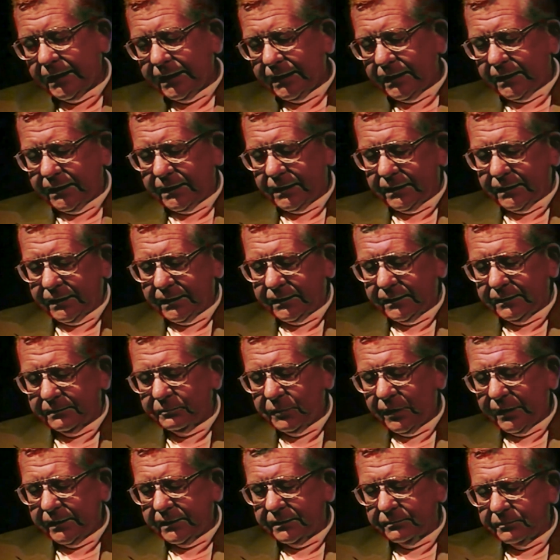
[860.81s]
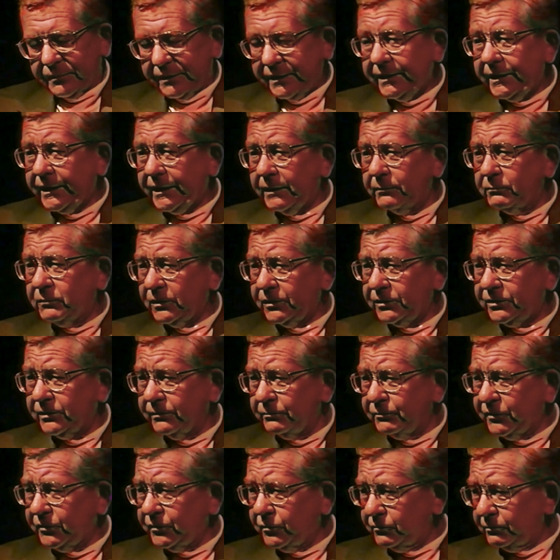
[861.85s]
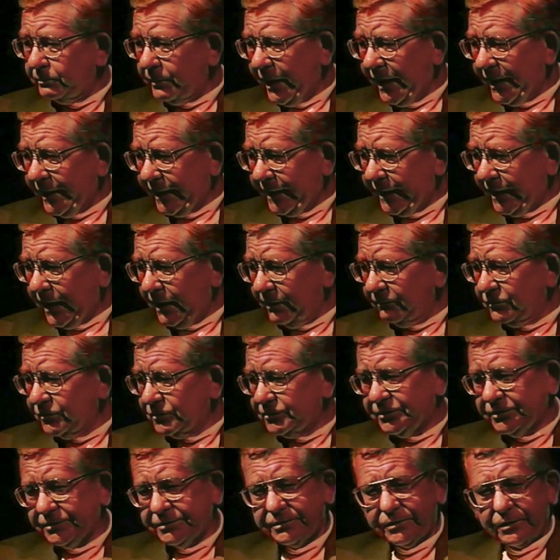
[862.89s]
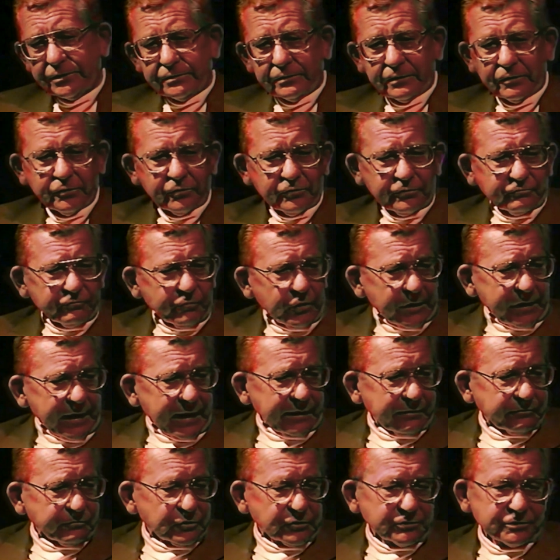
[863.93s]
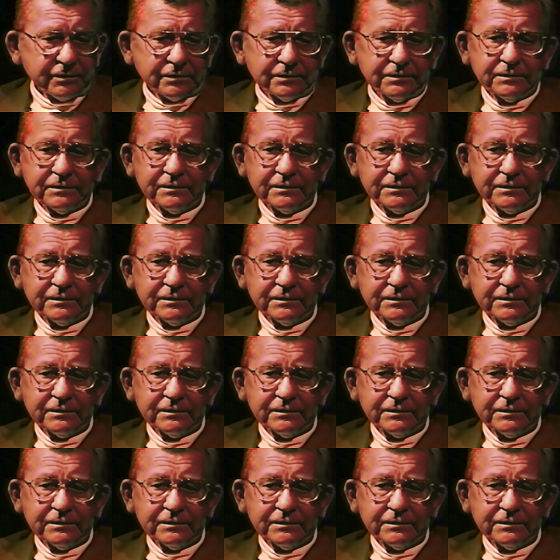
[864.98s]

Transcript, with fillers: By being able to compute batting averages and earned run averages,